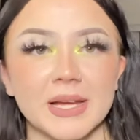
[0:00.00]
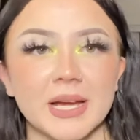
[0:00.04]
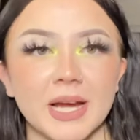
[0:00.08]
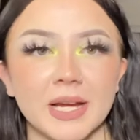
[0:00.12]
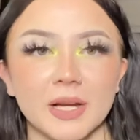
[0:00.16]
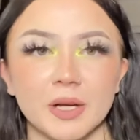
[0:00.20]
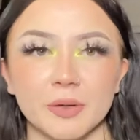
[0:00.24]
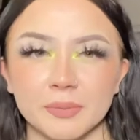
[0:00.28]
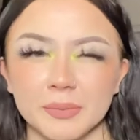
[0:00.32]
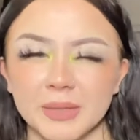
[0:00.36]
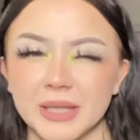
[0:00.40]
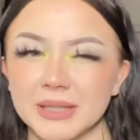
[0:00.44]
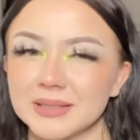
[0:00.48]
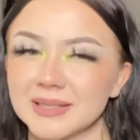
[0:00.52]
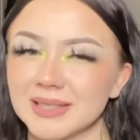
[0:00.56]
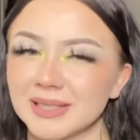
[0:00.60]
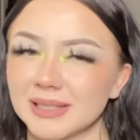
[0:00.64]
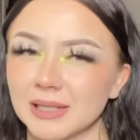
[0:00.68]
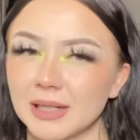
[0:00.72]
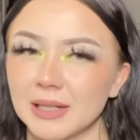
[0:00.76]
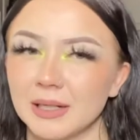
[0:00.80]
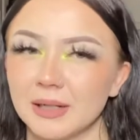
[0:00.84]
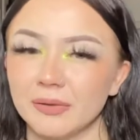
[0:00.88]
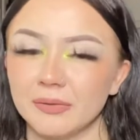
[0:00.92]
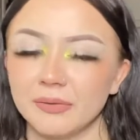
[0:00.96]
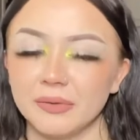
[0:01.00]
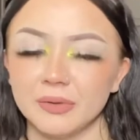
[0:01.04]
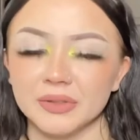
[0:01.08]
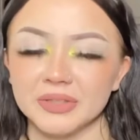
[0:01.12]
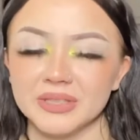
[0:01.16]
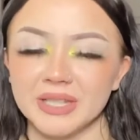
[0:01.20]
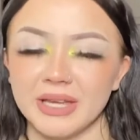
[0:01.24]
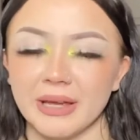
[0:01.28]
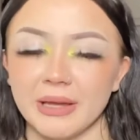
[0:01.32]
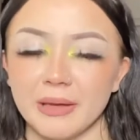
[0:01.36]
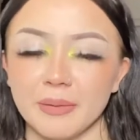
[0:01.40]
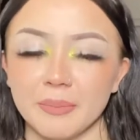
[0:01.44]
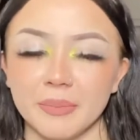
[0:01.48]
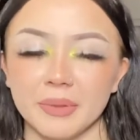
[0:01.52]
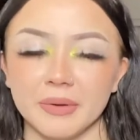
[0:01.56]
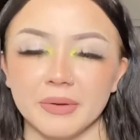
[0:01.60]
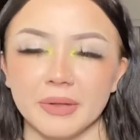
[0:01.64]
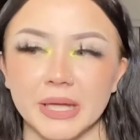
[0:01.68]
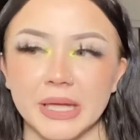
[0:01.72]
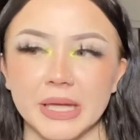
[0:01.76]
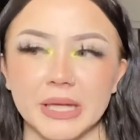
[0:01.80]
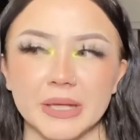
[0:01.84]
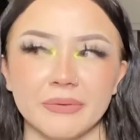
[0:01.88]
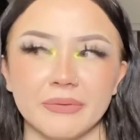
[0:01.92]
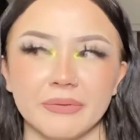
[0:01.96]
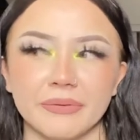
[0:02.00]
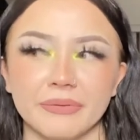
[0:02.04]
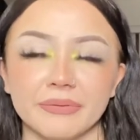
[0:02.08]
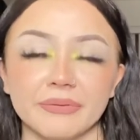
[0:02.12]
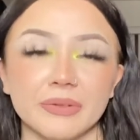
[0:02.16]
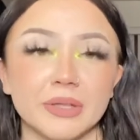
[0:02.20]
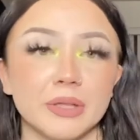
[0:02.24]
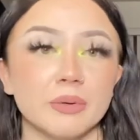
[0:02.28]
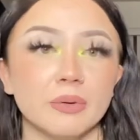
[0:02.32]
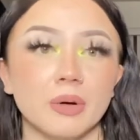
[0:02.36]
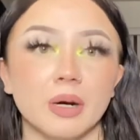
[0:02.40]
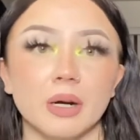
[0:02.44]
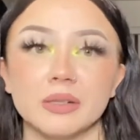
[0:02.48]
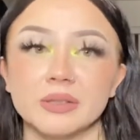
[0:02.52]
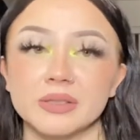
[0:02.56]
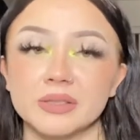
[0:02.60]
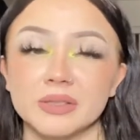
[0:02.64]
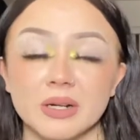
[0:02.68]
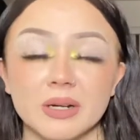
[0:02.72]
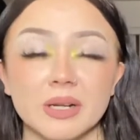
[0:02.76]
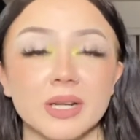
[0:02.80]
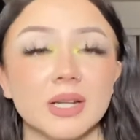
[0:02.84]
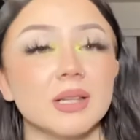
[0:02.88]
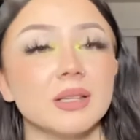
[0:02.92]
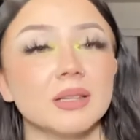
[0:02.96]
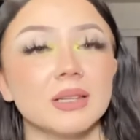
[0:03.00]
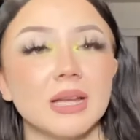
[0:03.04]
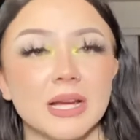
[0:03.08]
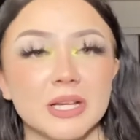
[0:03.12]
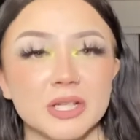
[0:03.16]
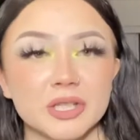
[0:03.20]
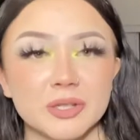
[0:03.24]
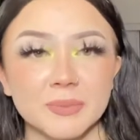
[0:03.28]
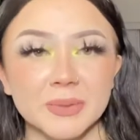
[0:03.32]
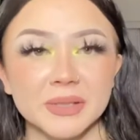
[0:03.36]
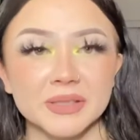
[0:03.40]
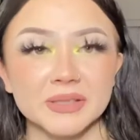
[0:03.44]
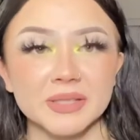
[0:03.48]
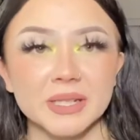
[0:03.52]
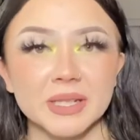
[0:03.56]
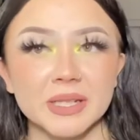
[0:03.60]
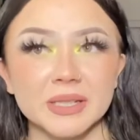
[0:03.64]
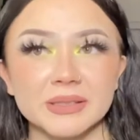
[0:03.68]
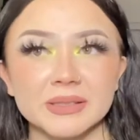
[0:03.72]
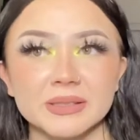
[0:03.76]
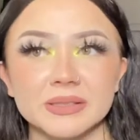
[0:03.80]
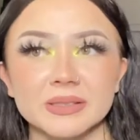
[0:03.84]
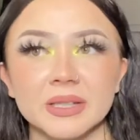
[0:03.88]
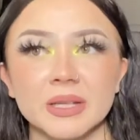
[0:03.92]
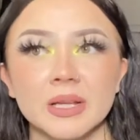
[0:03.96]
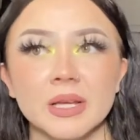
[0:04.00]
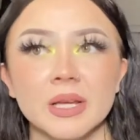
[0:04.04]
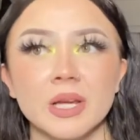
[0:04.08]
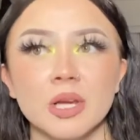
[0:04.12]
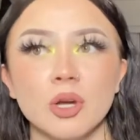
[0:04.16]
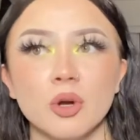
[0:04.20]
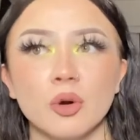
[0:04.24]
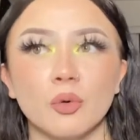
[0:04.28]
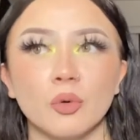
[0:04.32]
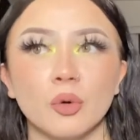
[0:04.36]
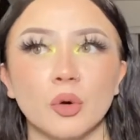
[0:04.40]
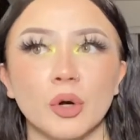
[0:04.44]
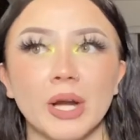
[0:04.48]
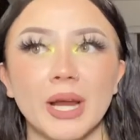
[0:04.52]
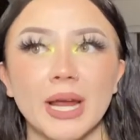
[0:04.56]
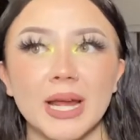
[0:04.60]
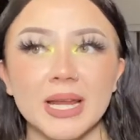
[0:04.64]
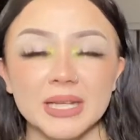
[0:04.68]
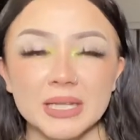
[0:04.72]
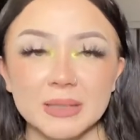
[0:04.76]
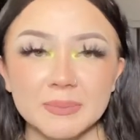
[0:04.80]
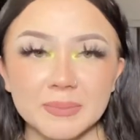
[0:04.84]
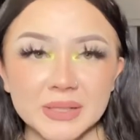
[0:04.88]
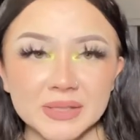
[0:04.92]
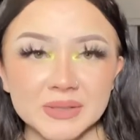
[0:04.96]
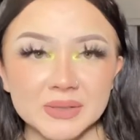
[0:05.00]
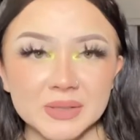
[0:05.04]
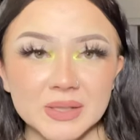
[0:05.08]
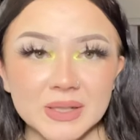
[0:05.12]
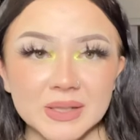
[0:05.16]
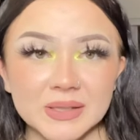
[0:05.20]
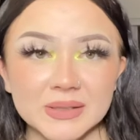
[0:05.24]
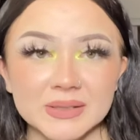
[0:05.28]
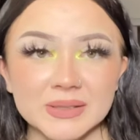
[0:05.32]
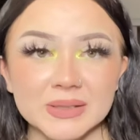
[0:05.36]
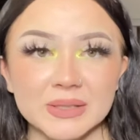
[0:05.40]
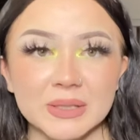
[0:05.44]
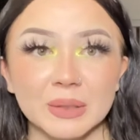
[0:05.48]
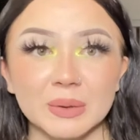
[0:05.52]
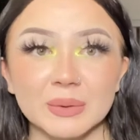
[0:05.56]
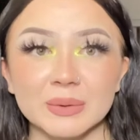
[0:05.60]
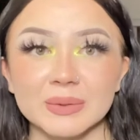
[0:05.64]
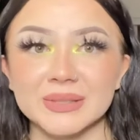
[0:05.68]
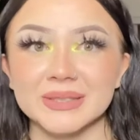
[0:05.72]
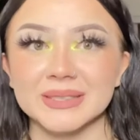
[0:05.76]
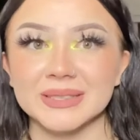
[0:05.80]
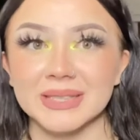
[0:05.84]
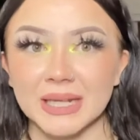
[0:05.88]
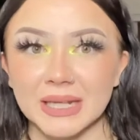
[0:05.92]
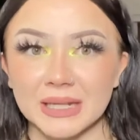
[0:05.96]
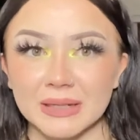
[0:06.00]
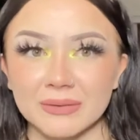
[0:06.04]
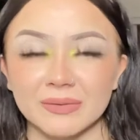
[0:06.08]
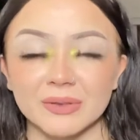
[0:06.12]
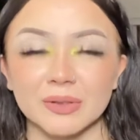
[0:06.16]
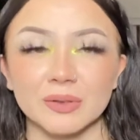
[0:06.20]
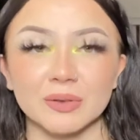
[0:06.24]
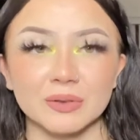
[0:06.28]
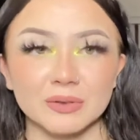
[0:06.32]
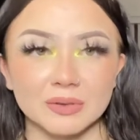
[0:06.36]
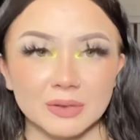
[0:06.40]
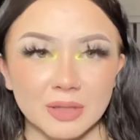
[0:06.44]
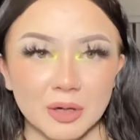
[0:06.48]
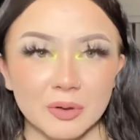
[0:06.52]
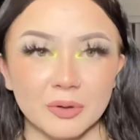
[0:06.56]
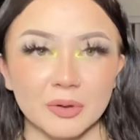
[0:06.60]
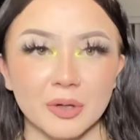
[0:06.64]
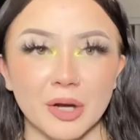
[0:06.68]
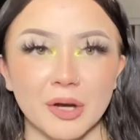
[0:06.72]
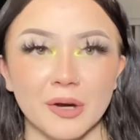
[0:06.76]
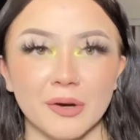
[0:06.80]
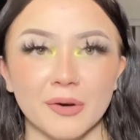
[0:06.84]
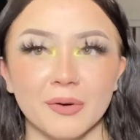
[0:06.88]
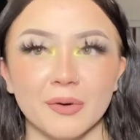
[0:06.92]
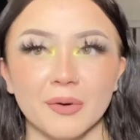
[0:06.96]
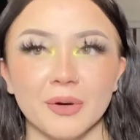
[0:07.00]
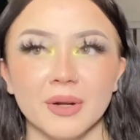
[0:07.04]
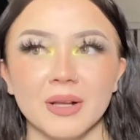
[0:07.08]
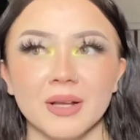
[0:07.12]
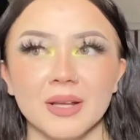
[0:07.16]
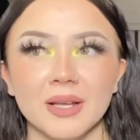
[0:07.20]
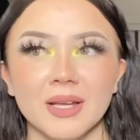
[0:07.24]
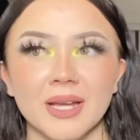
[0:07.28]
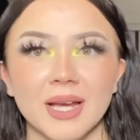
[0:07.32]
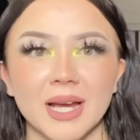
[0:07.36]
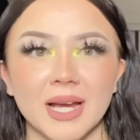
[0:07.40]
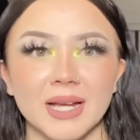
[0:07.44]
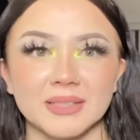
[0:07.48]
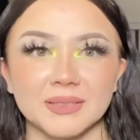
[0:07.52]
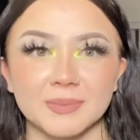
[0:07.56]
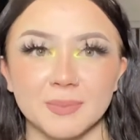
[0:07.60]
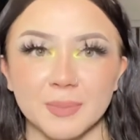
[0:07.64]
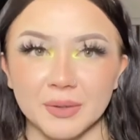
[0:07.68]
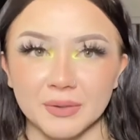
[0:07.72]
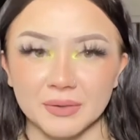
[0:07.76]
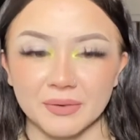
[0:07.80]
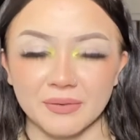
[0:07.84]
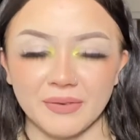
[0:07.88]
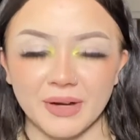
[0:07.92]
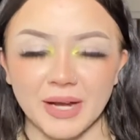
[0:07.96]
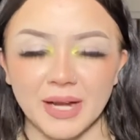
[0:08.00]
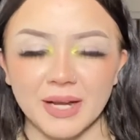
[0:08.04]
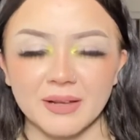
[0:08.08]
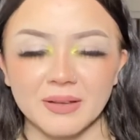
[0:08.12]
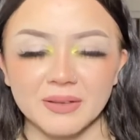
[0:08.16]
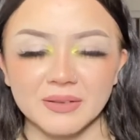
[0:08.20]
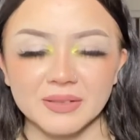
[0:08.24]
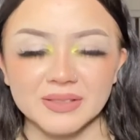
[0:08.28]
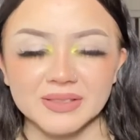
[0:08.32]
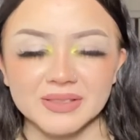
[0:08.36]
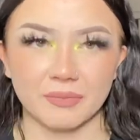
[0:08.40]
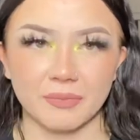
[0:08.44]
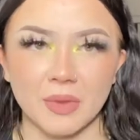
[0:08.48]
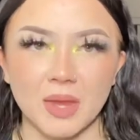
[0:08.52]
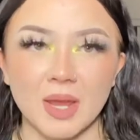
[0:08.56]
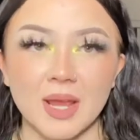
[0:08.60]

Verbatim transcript: I hope that's like a helpful tip if you are starting a lash business or any business, to save your logo as both files.